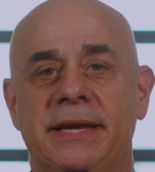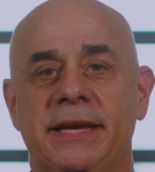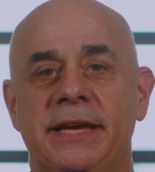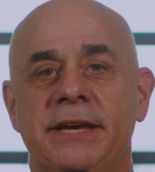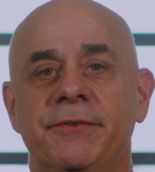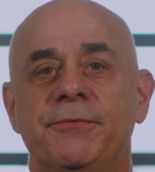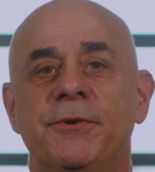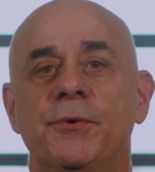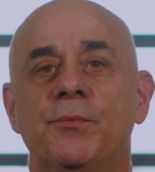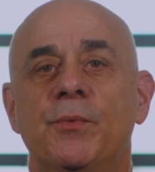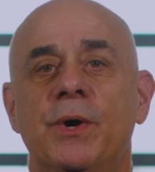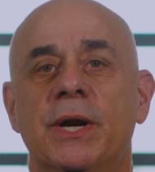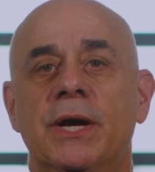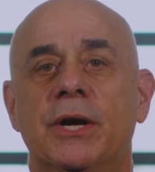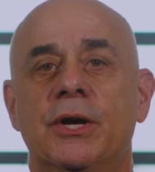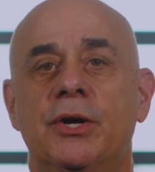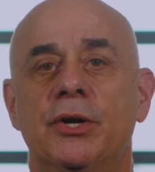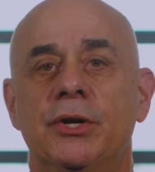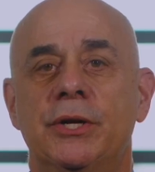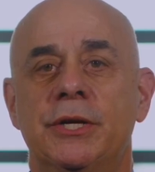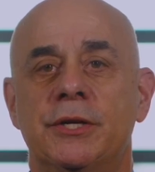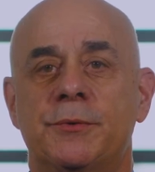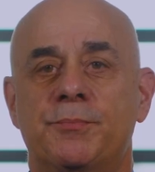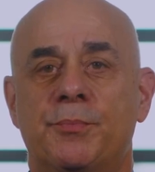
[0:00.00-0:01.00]
Even when a
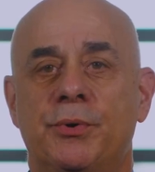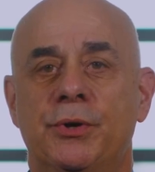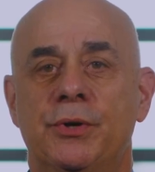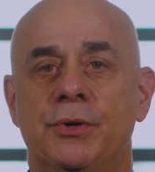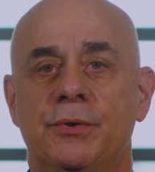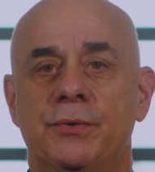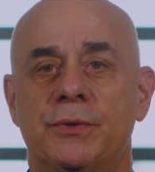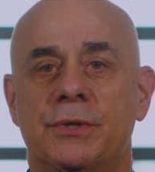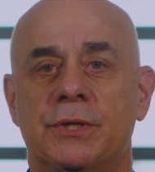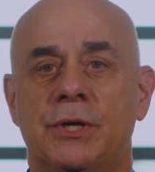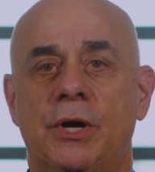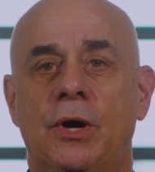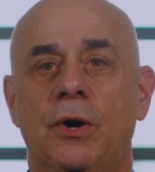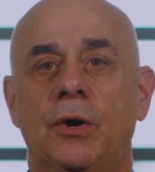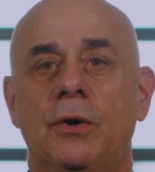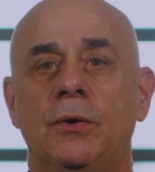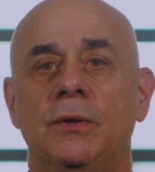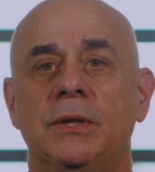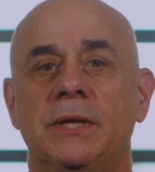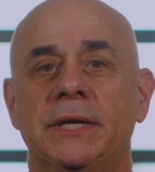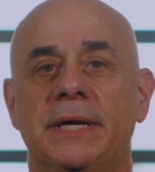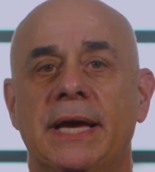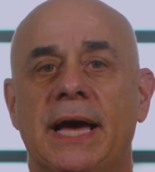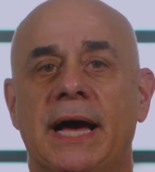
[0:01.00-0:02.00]
good is produced
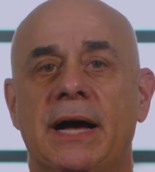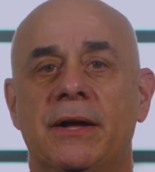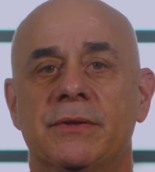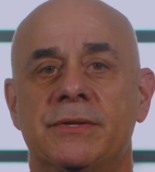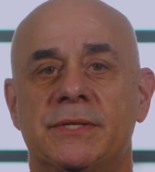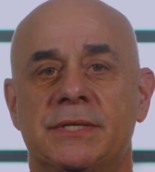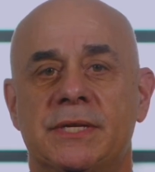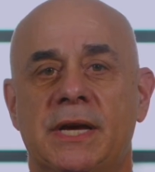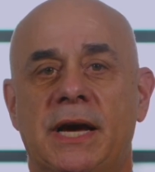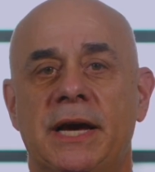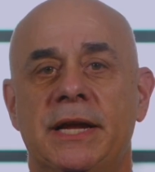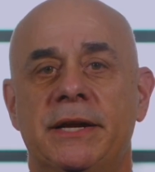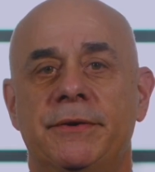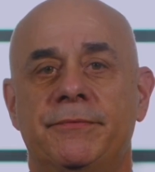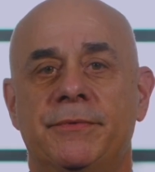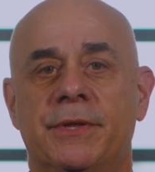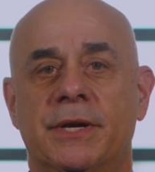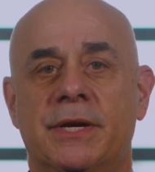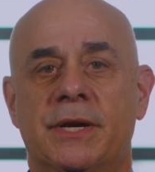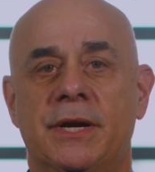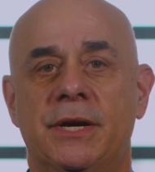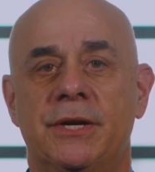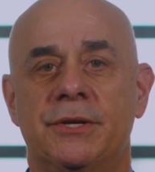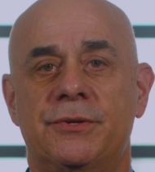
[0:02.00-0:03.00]
wholly outside of
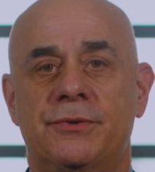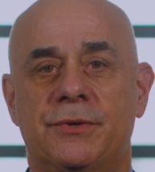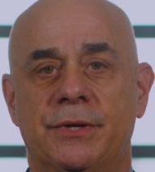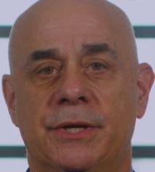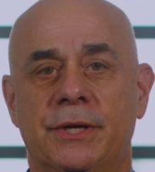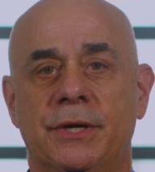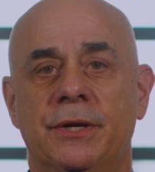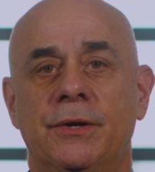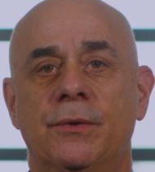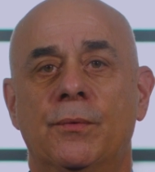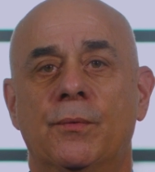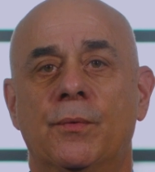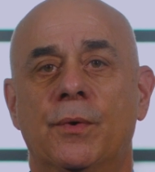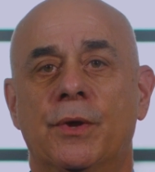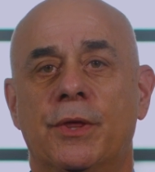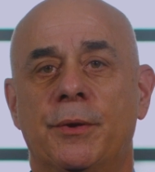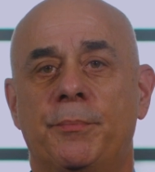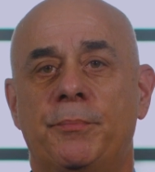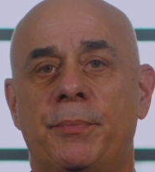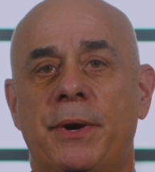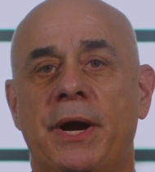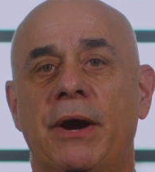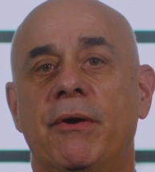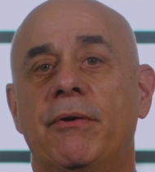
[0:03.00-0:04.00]
the country where
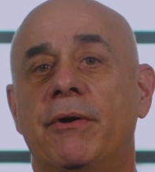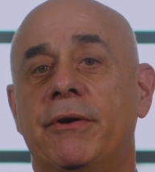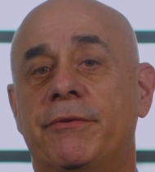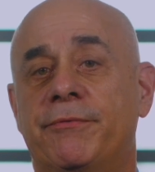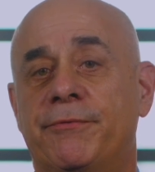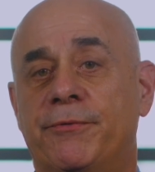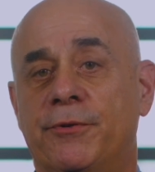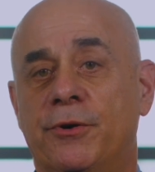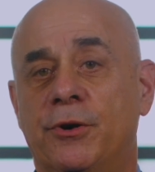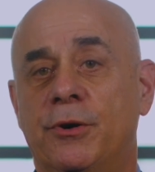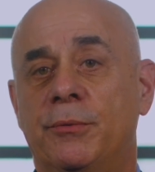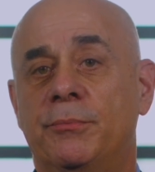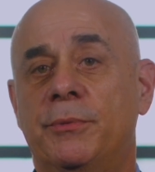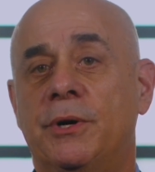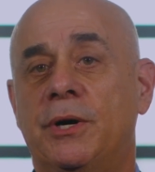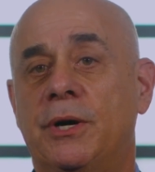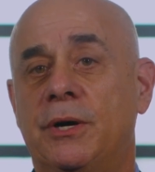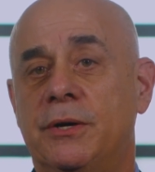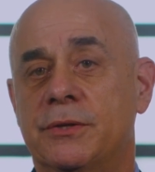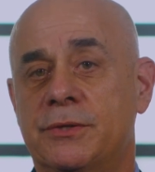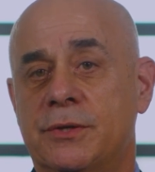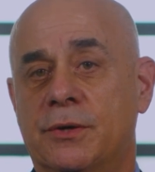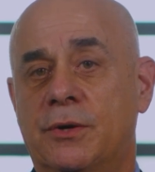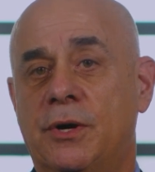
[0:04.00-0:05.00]
the parent firm,
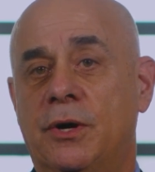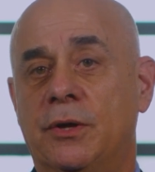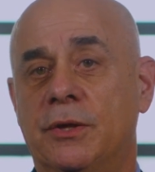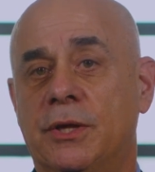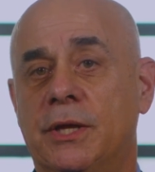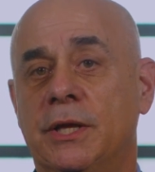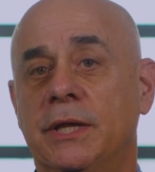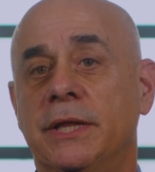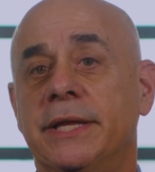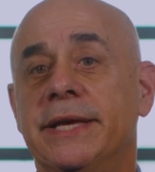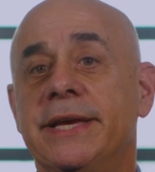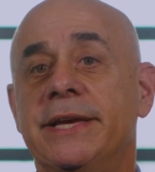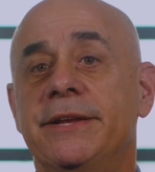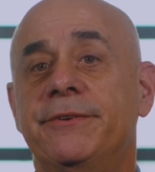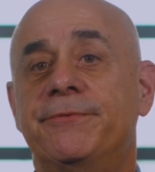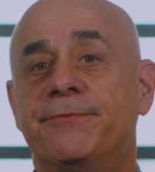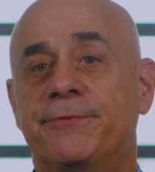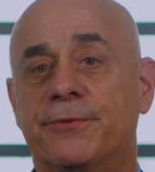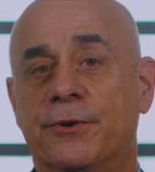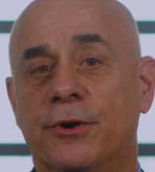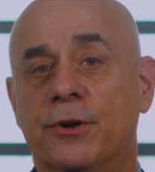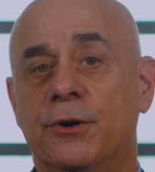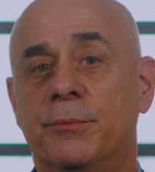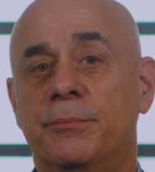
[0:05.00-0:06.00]
also called the lead
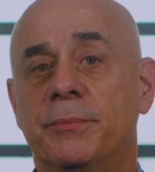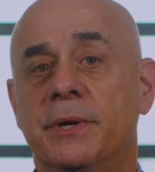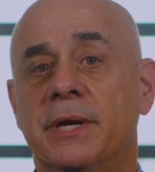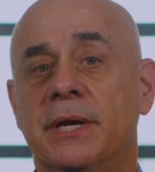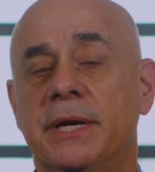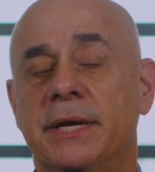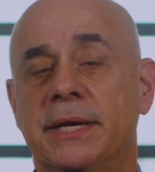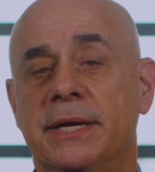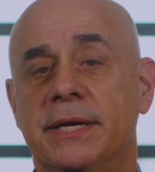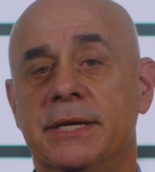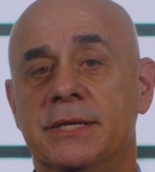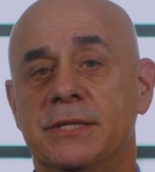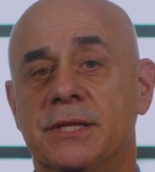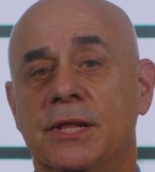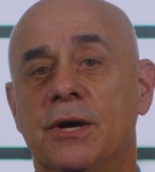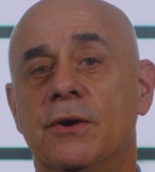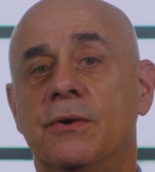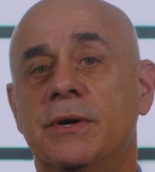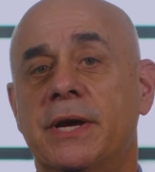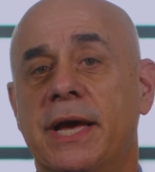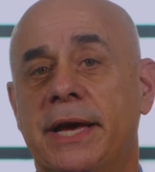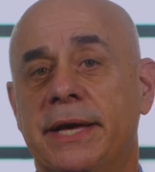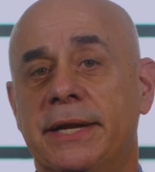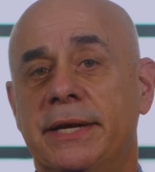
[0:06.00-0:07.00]
firm, is
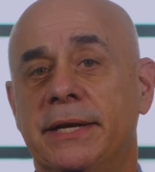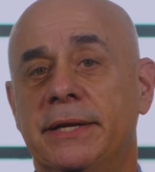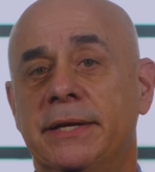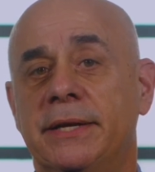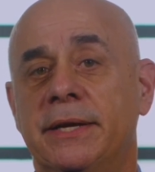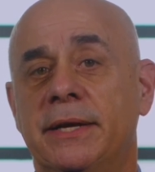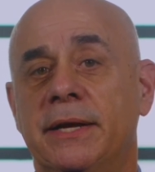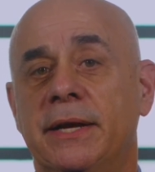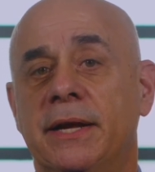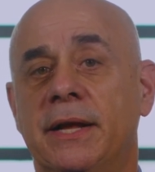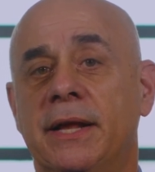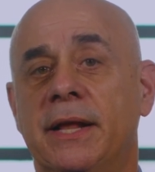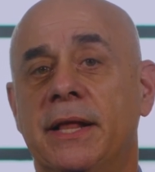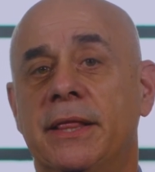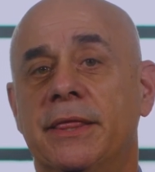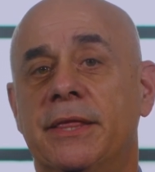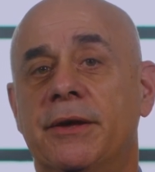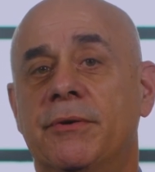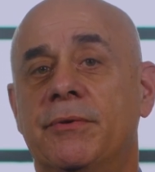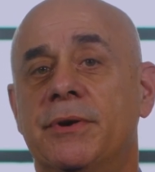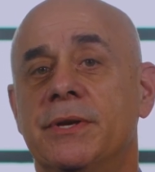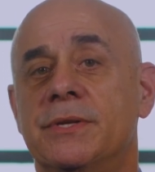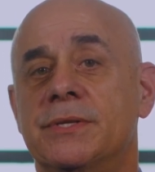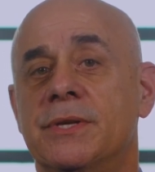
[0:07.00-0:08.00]
located,
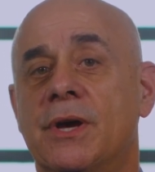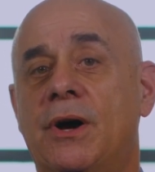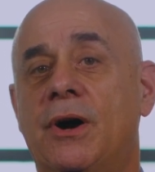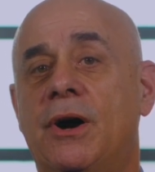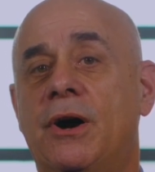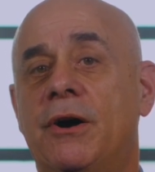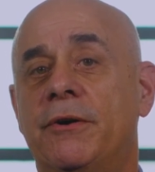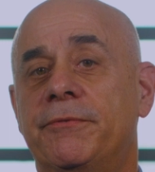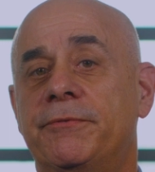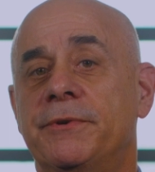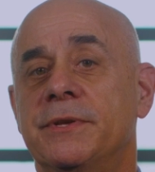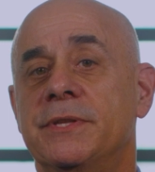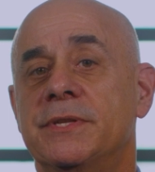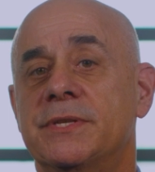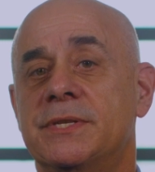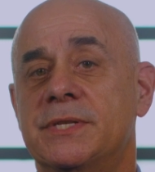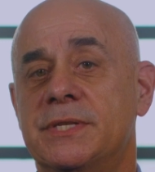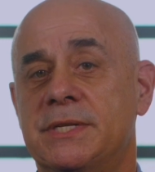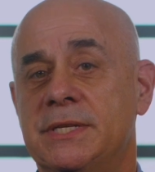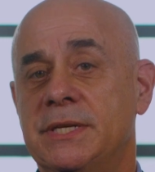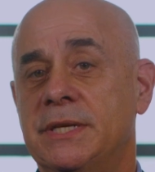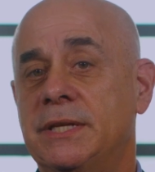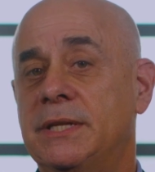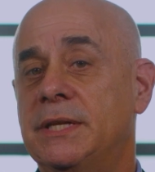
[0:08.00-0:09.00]
there is often
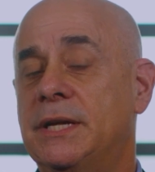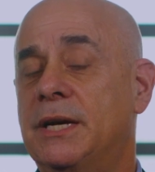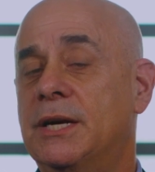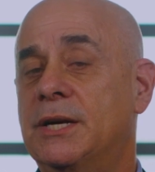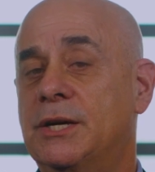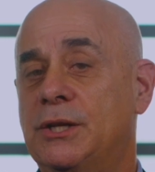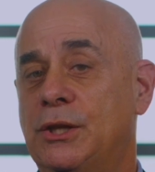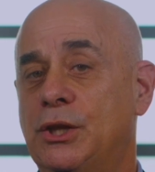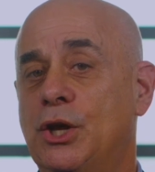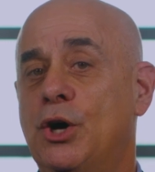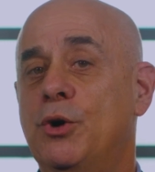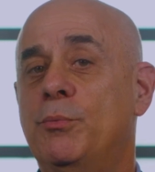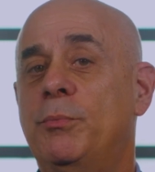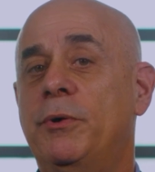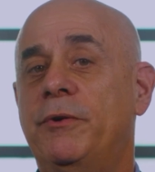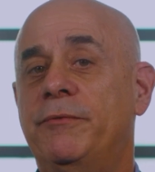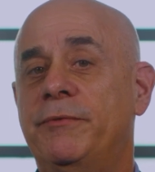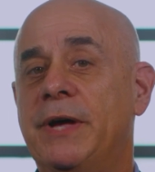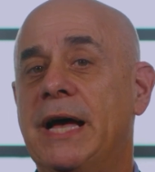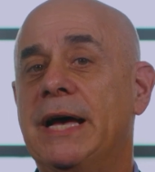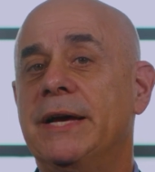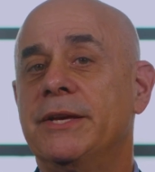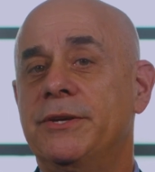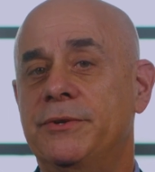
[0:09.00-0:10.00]
still a global
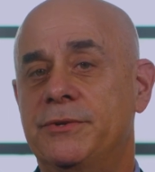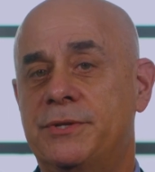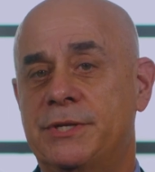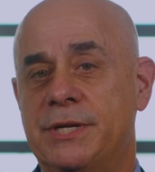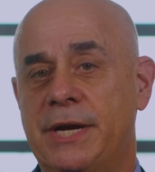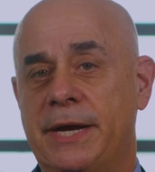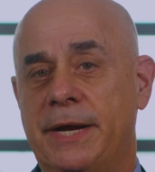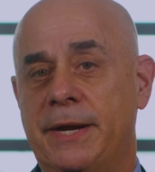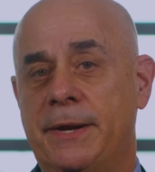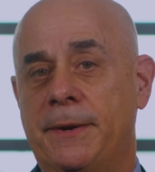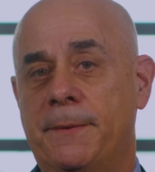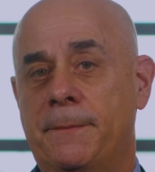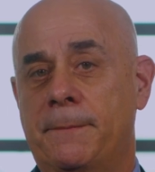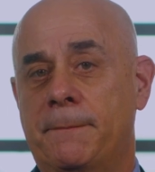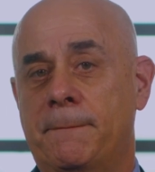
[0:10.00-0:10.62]
value chain.